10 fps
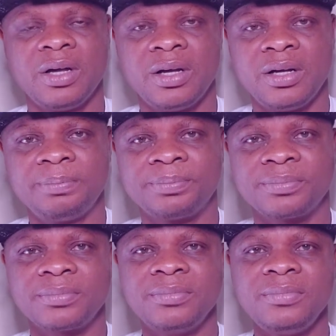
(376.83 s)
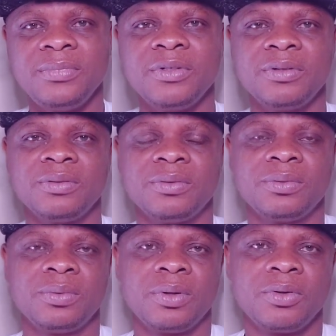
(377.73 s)
uh,
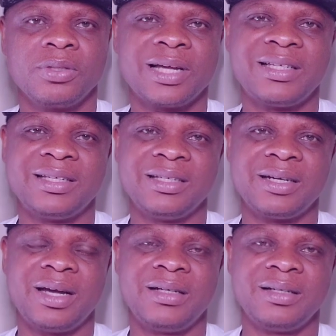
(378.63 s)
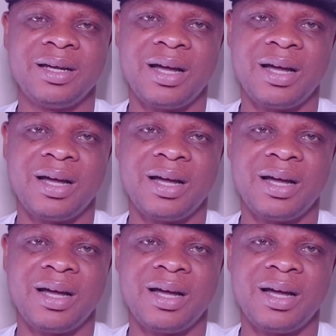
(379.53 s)
Costa Titch and,